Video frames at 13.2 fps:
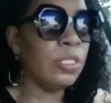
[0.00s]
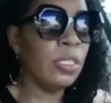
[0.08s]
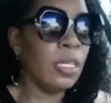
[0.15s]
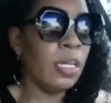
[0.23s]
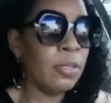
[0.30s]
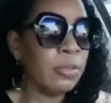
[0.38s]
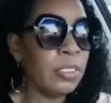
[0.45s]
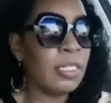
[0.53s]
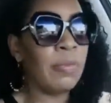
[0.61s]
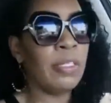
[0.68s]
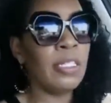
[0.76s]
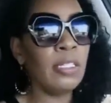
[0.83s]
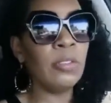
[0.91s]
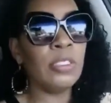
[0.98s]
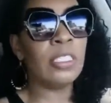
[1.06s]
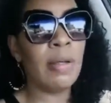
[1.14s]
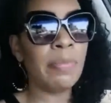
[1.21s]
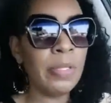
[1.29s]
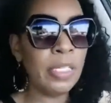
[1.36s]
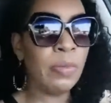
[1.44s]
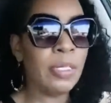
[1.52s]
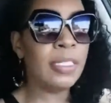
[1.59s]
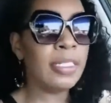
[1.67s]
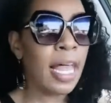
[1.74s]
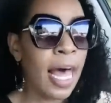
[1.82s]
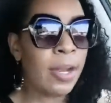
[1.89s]
you know something something you can
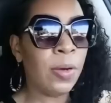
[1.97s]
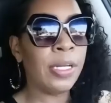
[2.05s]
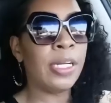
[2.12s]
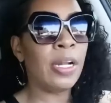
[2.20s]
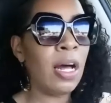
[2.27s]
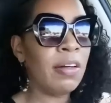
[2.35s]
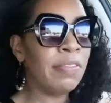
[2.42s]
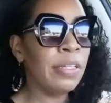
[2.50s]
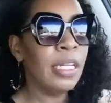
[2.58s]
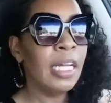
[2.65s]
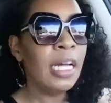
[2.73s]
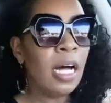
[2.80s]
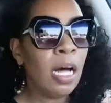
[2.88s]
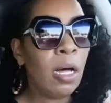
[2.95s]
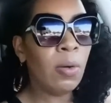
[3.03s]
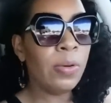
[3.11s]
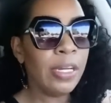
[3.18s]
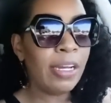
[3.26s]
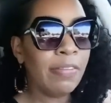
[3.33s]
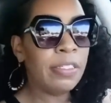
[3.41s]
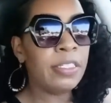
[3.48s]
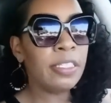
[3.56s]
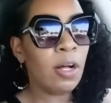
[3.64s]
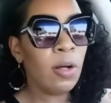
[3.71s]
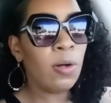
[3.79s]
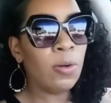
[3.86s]
slide on and off or whatever
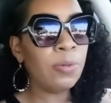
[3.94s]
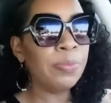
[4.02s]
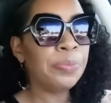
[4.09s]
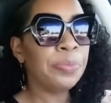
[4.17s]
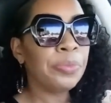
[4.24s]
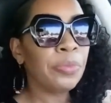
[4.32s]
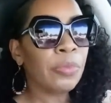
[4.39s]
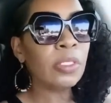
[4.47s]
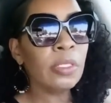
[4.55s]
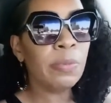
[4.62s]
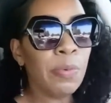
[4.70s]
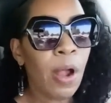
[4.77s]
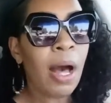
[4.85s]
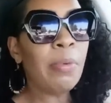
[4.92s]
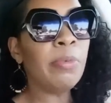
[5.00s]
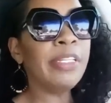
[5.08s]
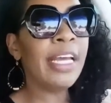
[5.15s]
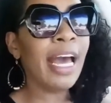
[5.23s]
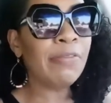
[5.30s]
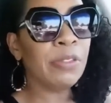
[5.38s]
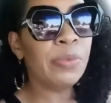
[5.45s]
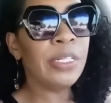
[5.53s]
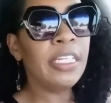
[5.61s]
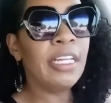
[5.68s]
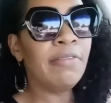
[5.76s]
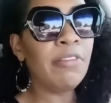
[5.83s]
so probably after we
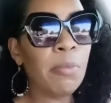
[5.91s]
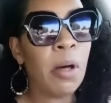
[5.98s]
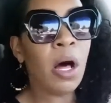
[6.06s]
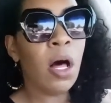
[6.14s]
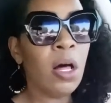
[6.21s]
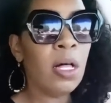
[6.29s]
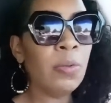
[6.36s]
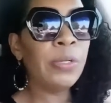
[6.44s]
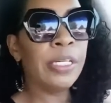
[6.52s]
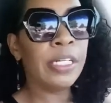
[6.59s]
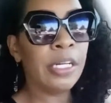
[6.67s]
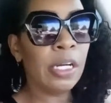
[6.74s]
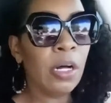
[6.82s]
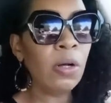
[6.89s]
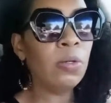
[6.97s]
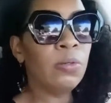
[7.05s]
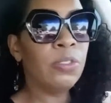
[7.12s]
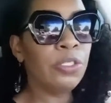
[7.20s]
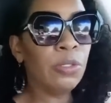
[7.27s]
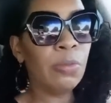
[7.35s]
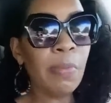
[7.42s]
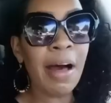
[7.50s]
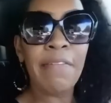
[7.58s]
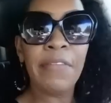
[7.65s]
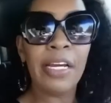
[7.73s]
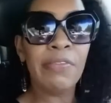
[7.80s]
leave the mall we're gonna go to
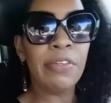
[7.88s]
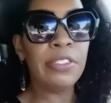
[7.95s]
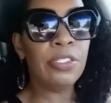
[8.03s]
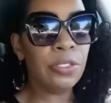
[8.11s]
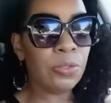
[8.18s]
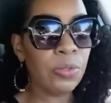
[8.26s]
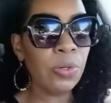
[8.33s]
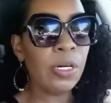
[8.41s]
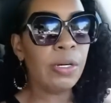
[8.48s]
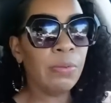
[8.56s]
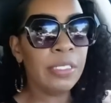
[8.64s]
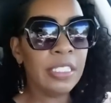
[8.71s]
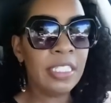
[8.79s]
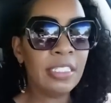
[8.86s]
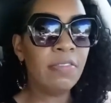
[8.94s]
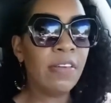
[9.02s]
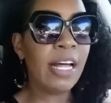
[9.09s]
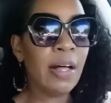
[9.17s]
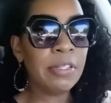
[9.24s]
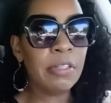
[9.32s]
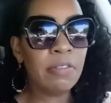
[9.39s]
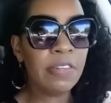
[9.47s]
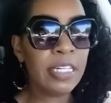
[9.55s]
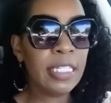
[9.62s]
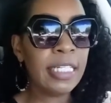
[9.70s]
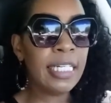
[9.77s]
my favorite store which is Value
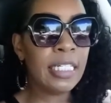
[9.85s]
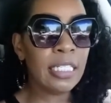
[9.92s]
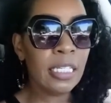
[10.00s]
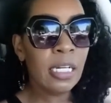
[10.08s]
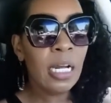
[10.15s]
Village